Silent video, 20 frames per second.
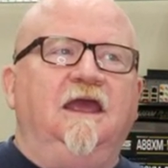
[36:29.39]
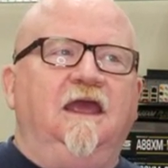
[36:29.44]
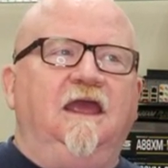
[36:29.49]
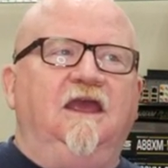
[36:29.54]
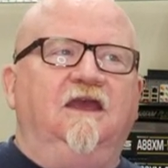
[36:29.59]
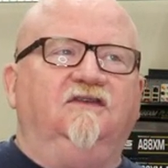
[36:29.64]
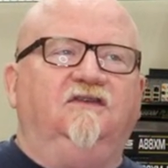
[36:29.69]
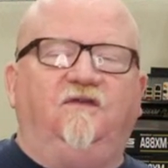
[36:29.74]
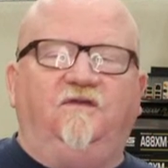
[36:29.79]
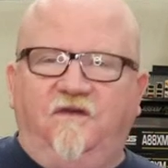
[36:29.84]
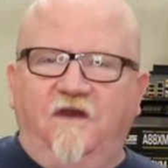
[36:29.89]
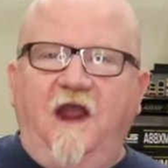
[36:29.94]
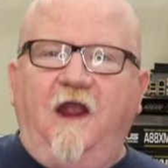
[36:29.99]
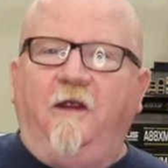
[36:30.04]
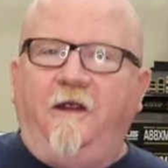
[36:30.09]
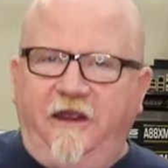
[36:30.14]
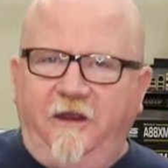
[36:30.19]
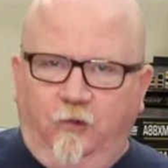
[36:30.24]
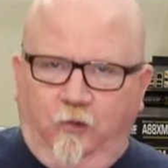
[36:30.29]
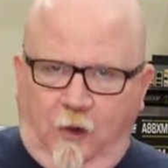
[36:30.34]
is
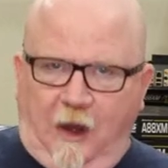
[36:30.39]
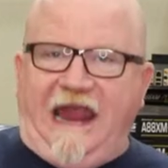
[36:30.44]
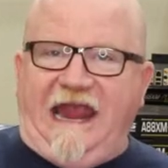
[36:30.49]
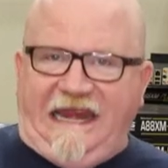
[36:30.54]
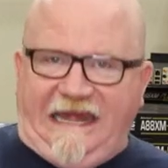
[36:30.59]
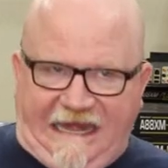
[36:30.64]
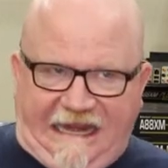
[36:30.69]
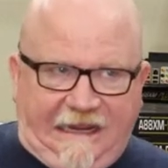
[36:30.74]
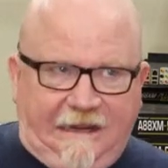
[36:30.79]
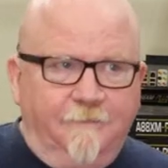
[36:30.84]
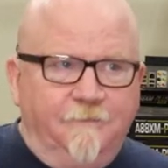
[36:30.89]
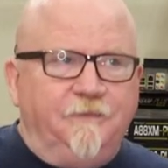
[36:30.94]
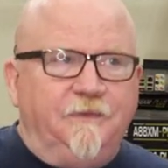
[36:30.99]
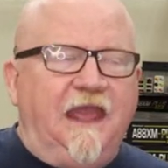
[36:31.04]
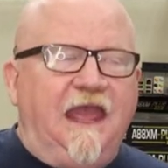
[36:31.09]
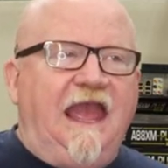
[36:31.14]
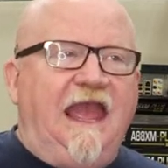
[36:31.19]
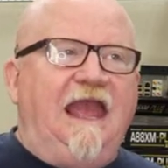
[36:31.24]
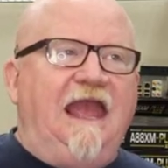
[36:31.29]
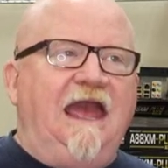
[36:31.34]
very rainy
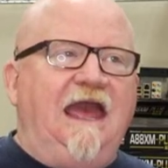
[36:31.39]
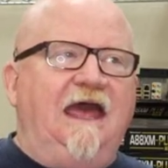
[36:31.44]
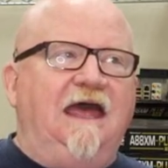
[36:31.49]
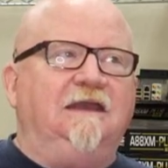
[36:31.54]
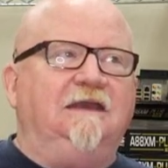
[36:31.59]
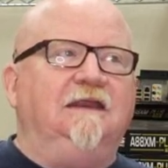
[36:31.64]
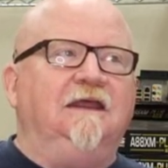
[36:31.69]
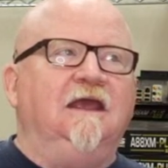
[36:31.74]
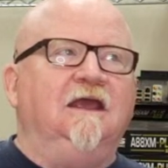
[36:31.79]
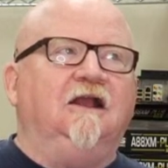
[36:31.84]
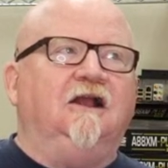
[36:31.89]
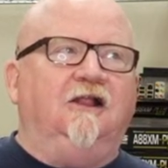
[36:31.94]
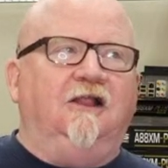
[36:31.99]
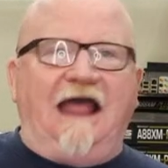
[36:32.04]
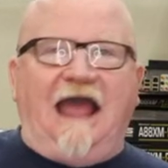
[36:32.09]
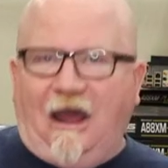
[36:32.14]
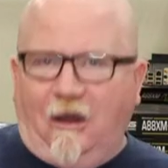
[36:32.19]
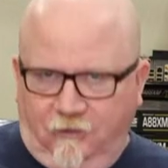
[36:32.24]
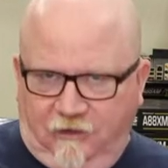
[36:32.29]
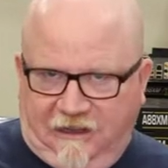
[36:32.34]
and
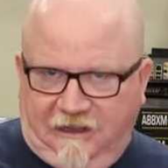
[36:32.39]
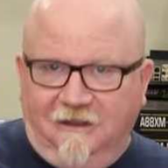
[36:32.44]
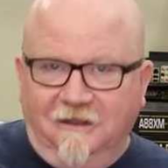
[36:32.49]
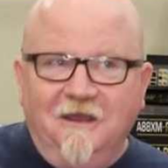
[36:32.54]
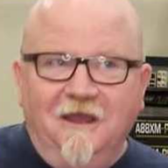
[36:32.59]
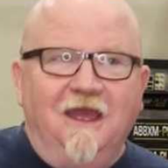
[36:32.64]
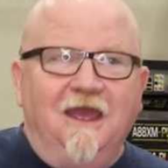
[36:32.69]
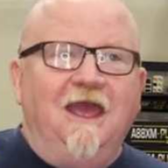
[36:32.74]
cloudy.